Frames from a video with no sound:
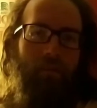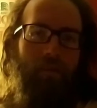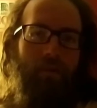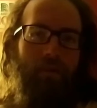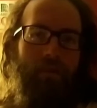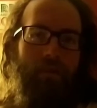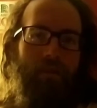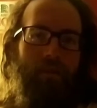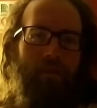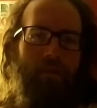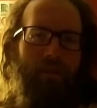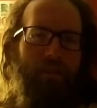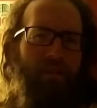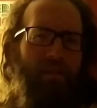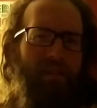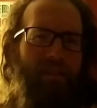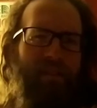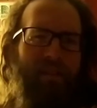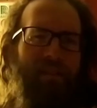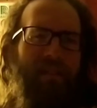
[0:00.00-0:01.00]
because it's
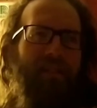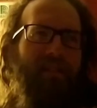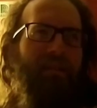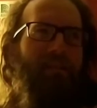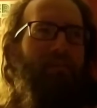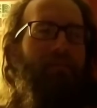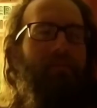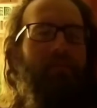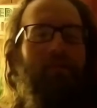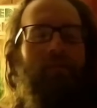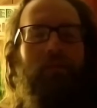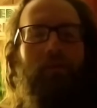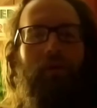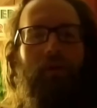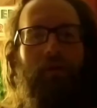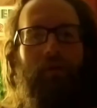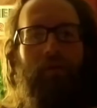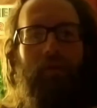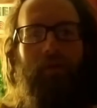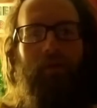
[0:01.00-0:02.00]
only like, I don't know,
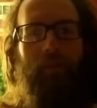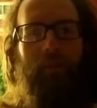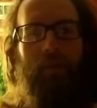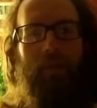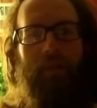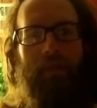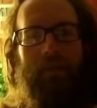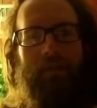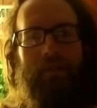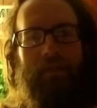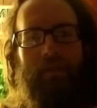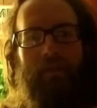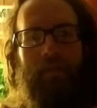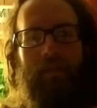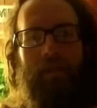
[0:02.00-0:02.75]
20-30 bucks.